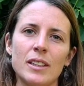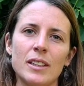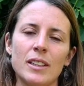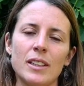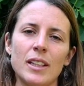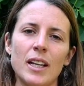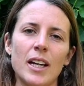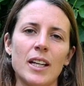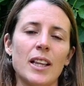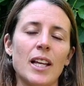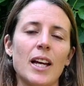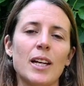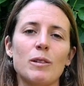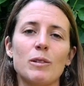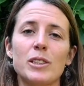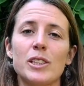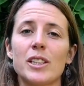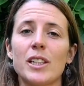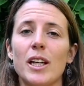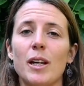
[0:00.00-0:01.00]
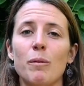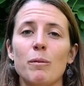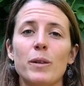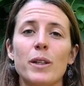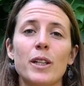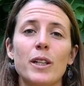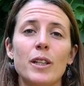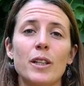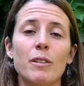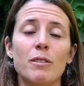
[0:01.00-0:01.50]
Light language can
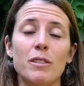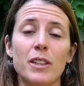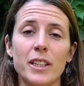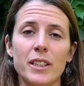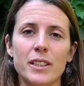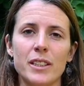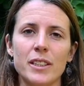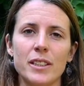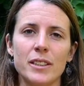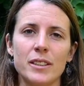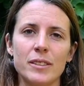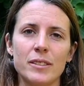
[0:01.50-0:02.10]
be written.